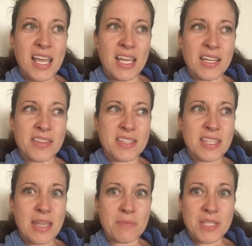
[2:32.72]
And at the
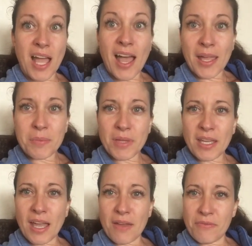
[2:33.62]
same time,
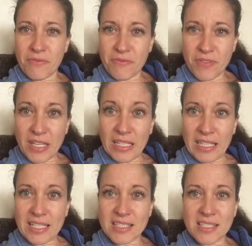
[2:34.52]
like I feel
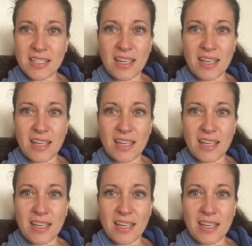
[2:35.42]
it,